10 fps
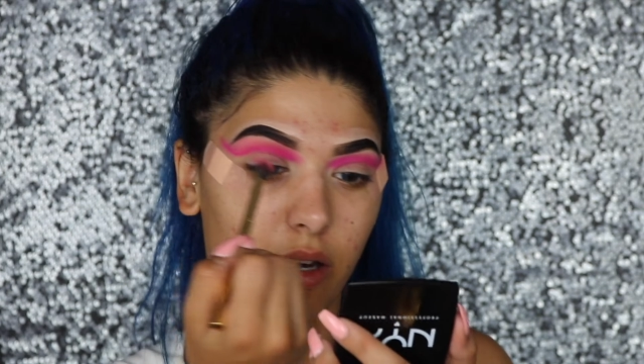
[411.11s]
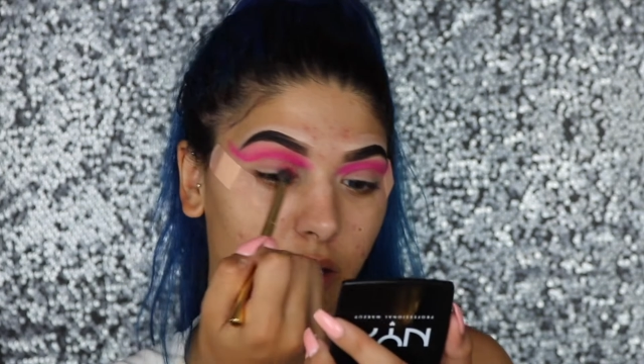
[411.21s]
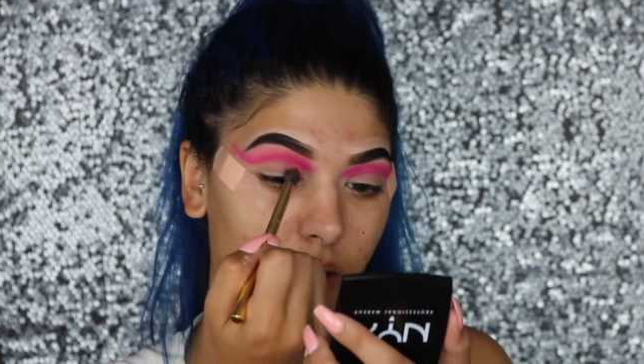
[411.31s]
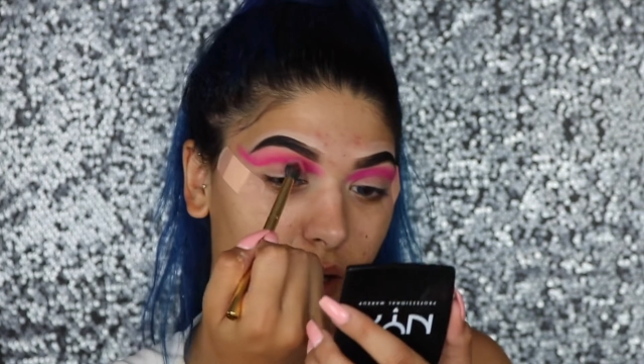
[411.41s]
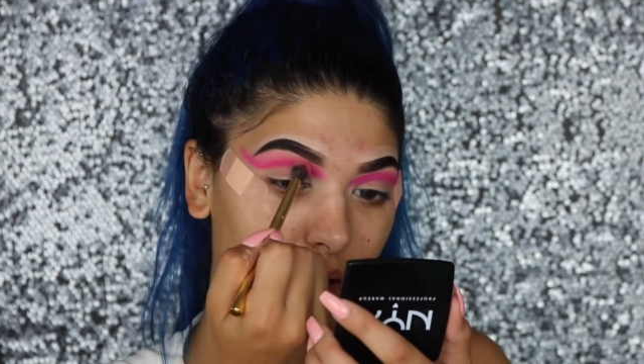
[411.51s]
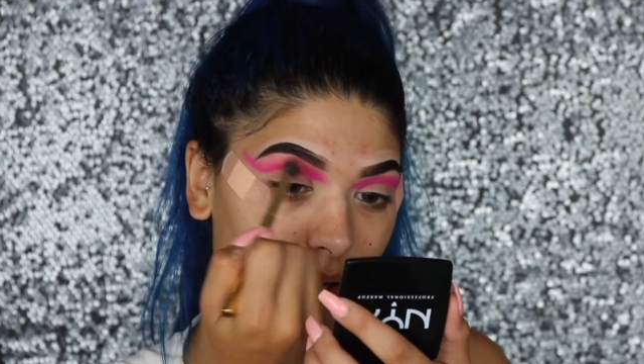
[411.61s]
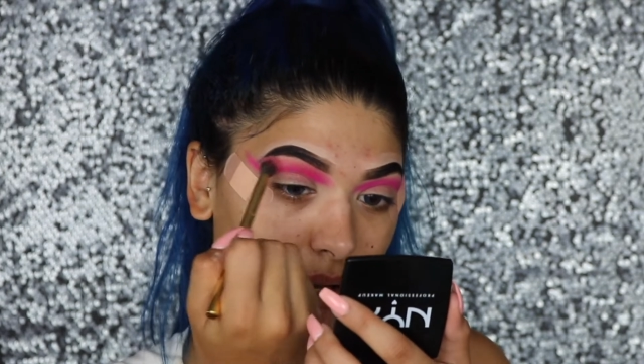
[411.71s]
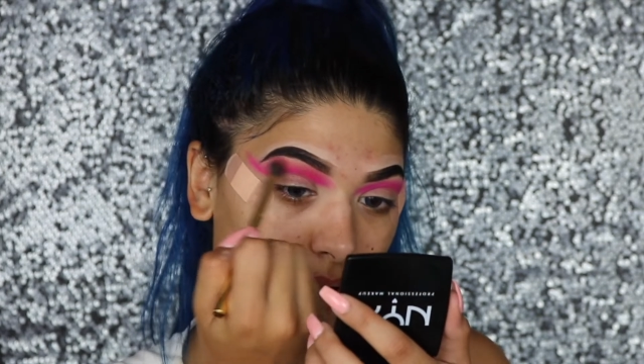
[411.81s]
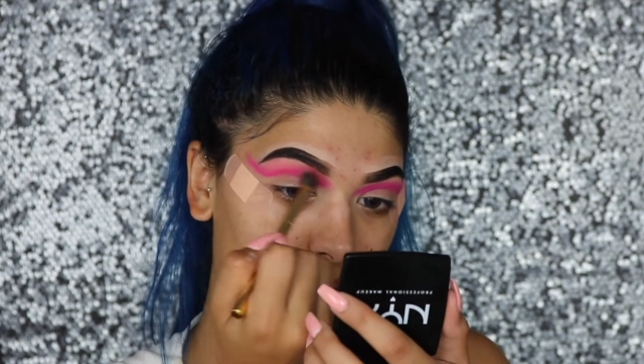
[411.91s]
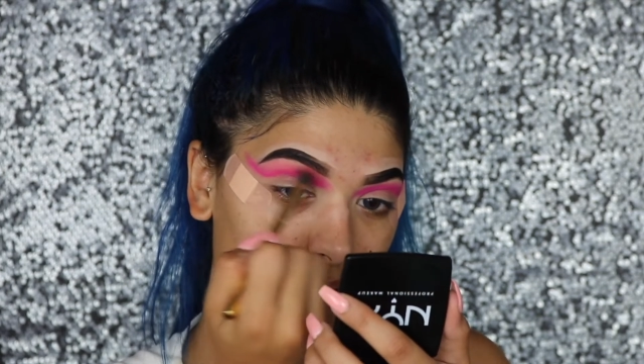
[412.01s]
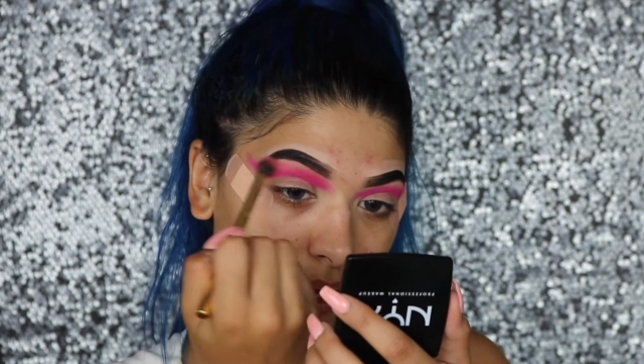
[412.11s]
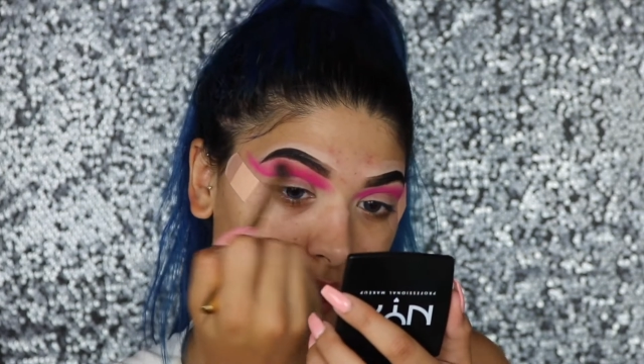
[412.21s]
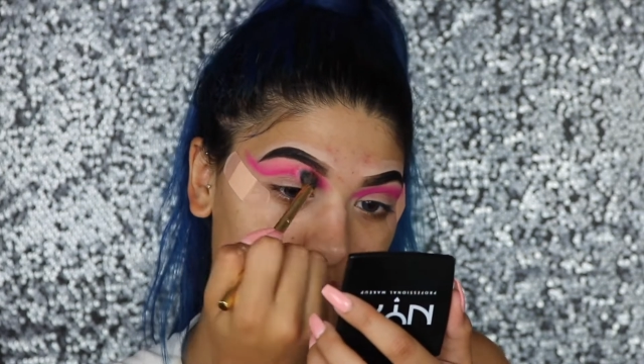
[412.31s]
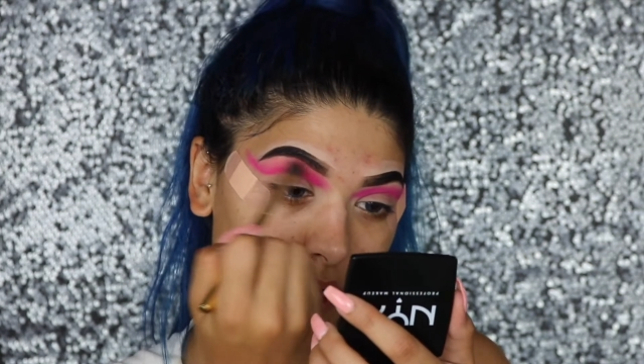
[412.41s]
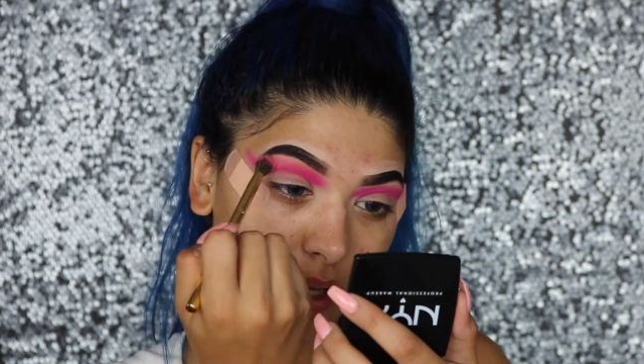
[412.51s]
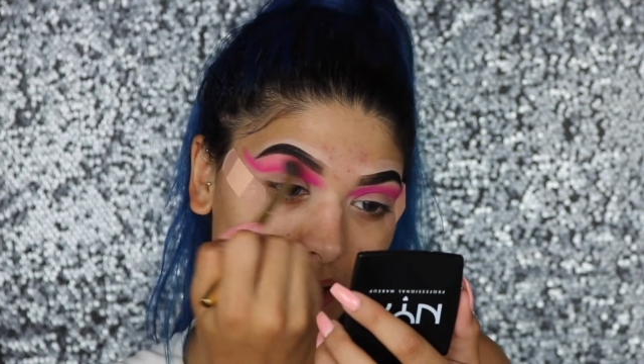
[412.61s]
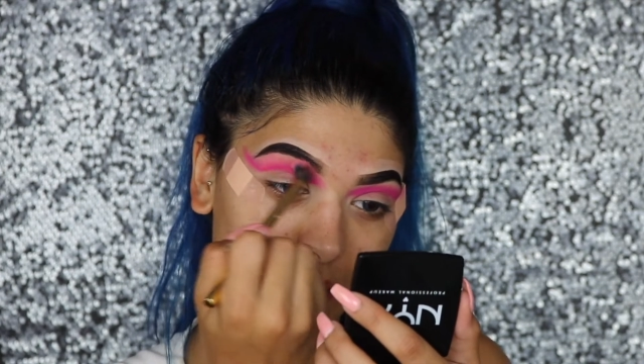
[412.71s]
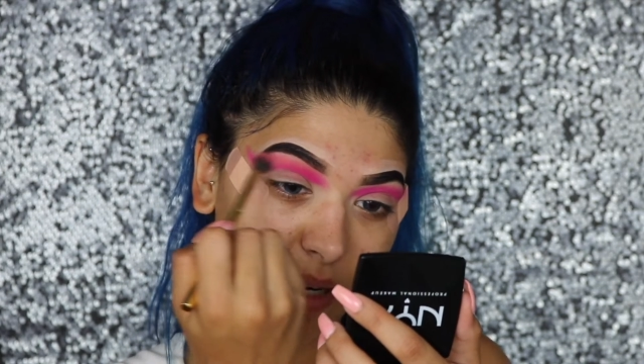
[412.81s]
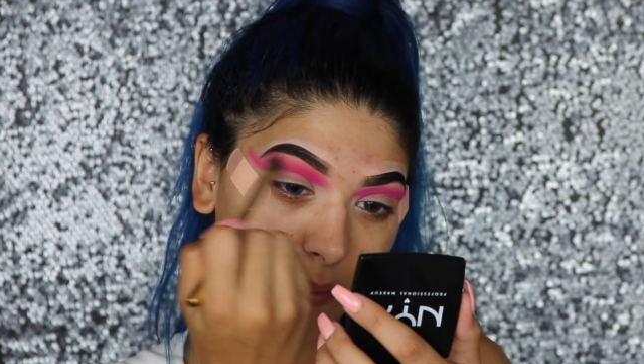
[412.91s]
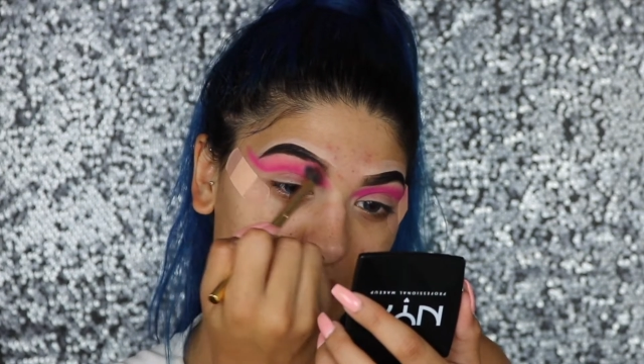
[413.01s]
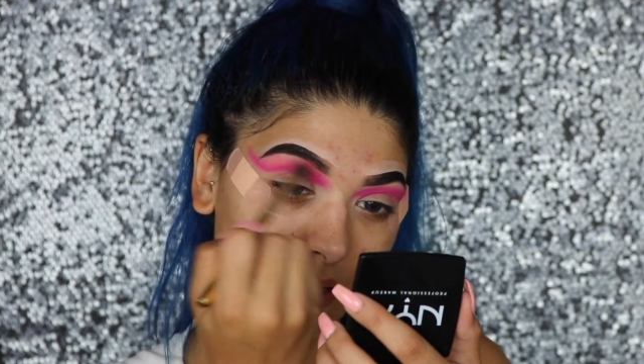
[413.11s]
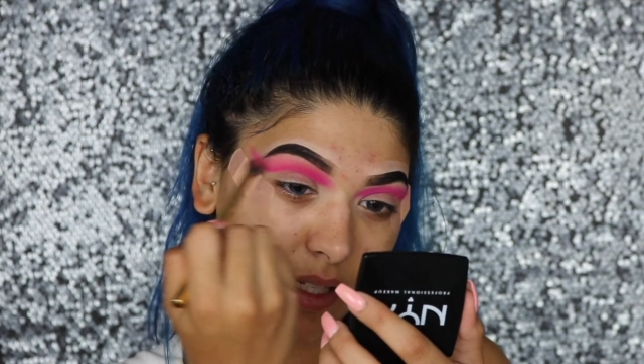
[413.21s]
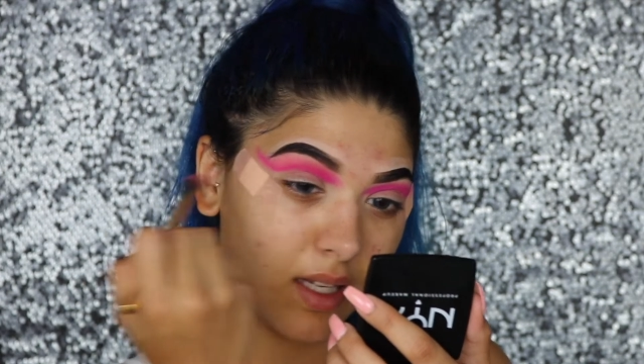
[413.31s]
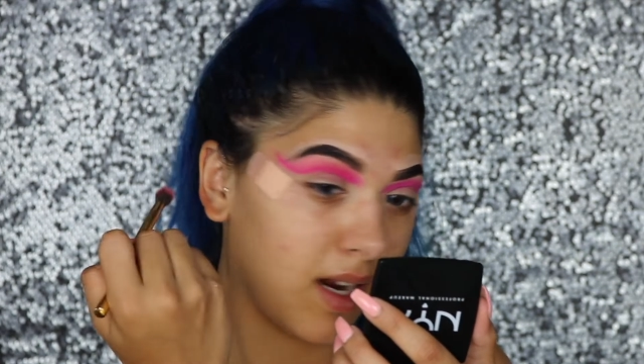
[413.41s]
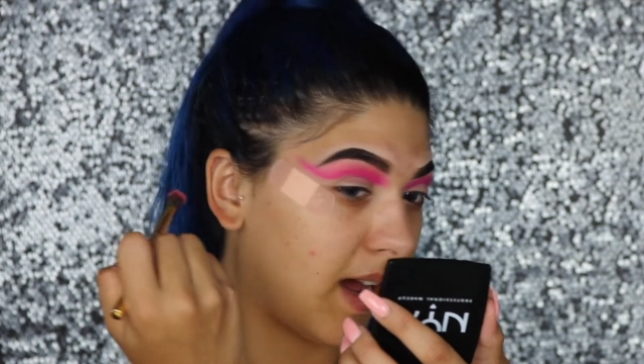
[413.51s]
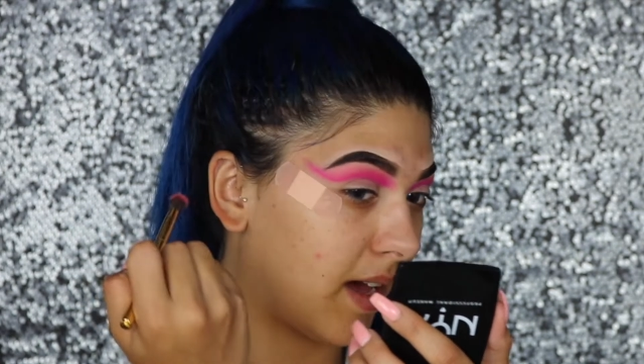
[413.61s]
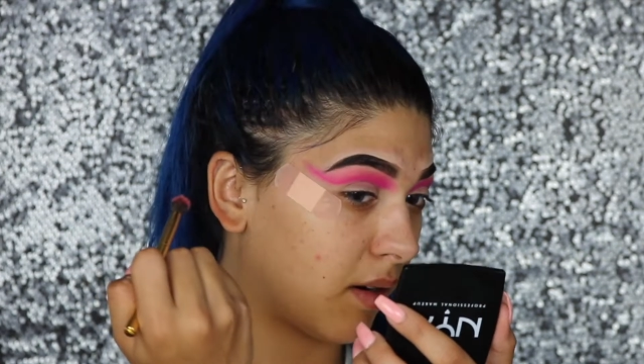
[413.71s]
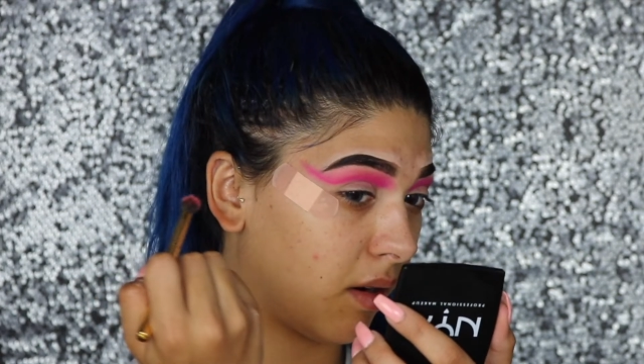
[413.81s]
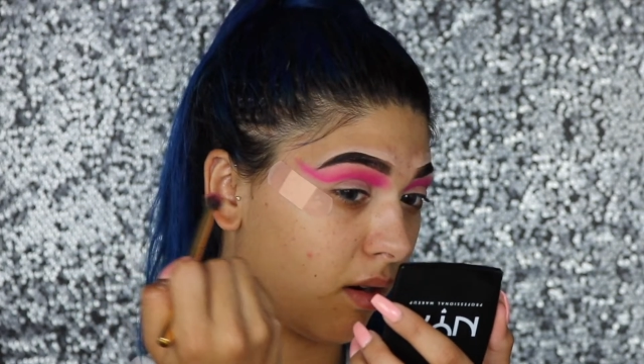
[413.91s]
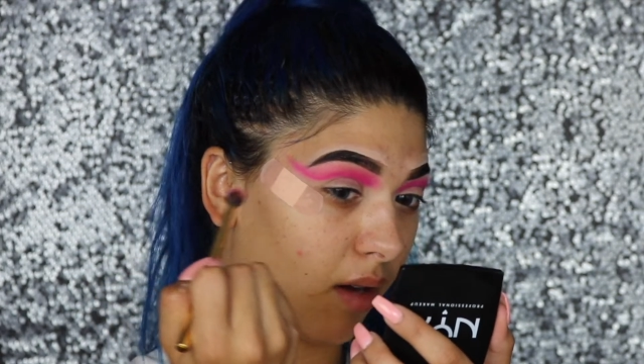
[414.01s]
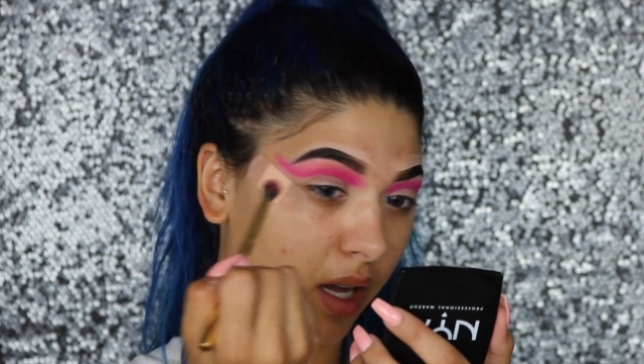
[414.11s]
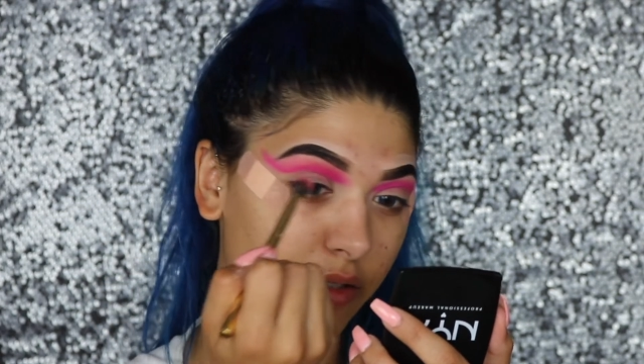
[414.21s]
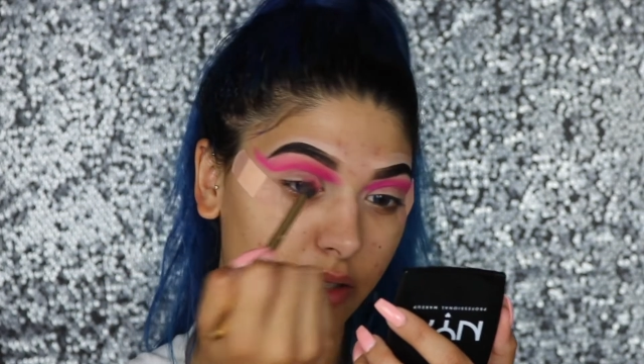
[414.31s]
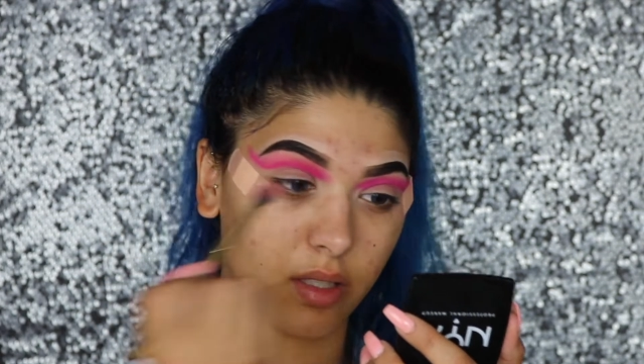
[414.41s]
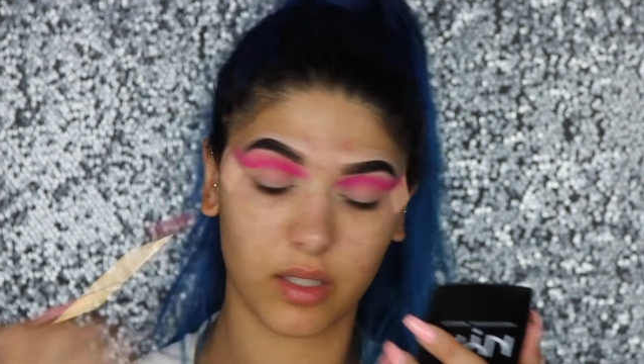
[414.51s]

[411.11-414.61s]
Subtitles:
It's not pigmented at all, actually.